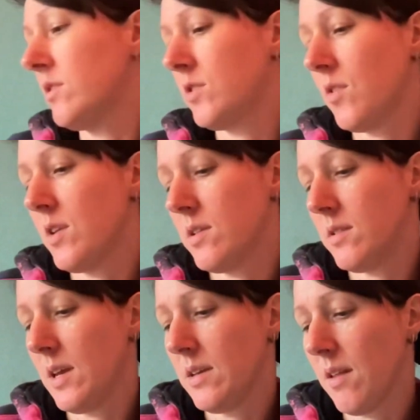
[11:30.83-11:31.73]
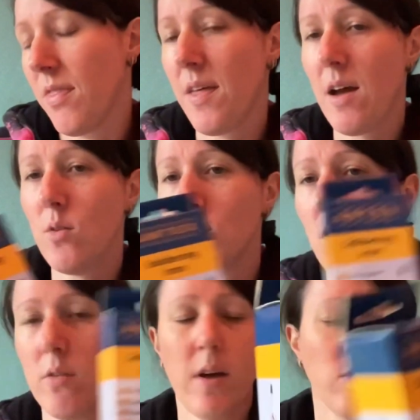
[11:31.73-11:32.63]
So this is a
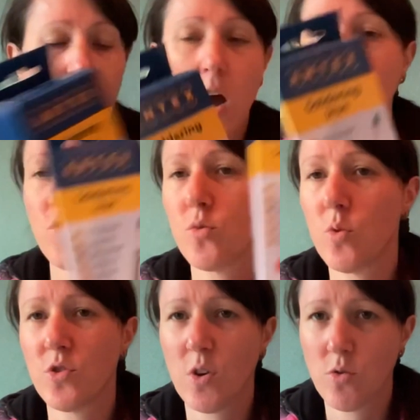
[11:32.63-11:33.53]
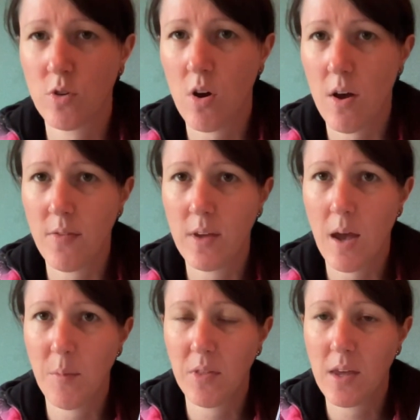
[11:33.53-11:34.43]
100 watt soldering iron that
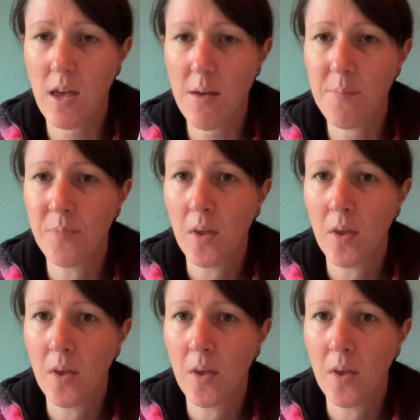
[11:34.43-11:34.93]
came with the kit.